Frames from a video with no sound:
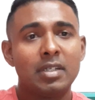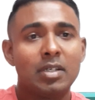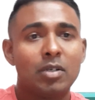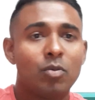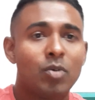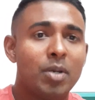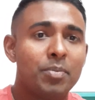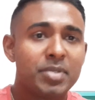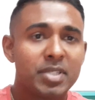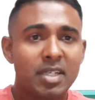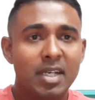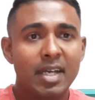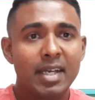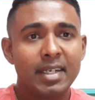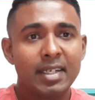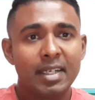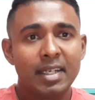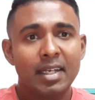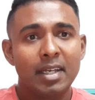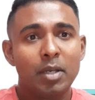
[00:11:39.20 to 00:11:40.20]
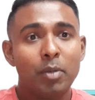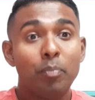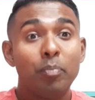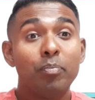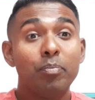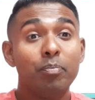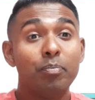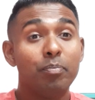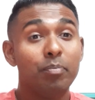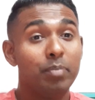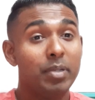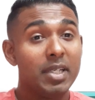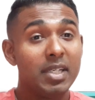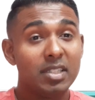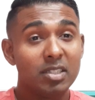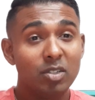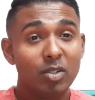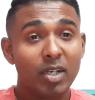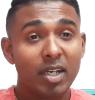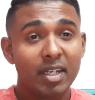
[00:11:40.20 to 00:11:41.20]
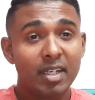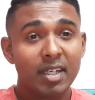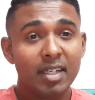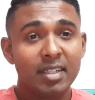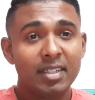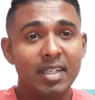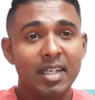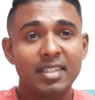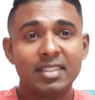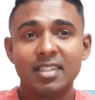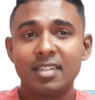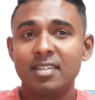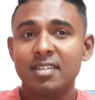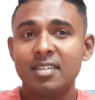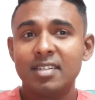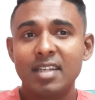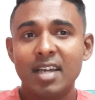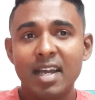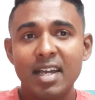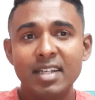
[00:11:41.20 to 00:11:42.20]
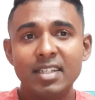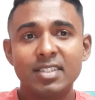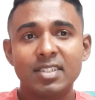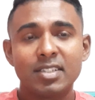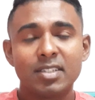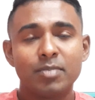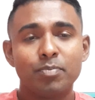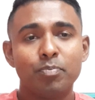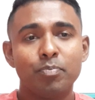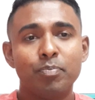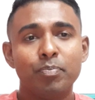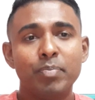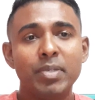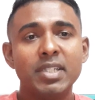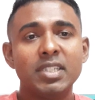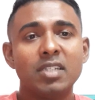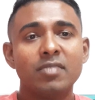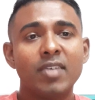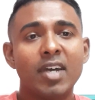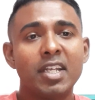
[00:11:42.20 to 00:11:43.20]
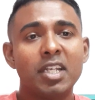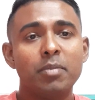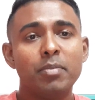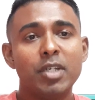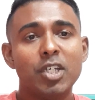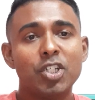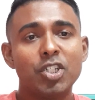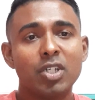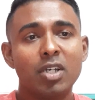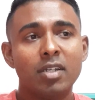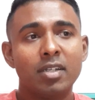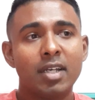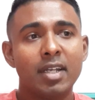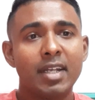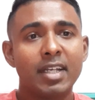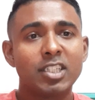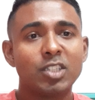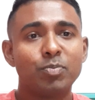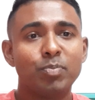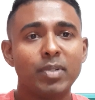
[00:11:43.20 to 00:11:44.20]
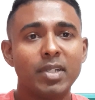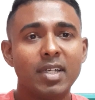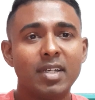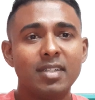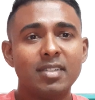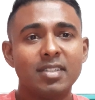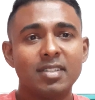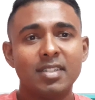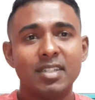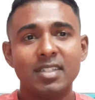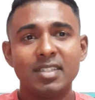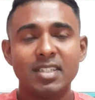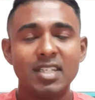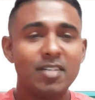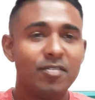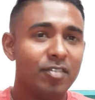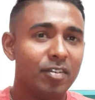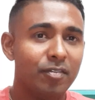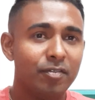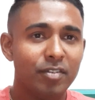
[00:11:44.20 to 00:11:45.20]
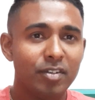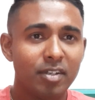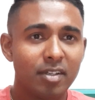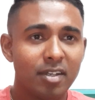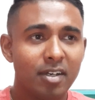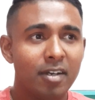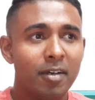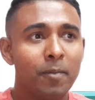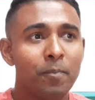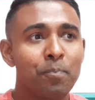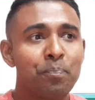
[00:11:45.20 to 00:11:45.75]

website. Please look at it. It's a nice piece of animation that explains this even further.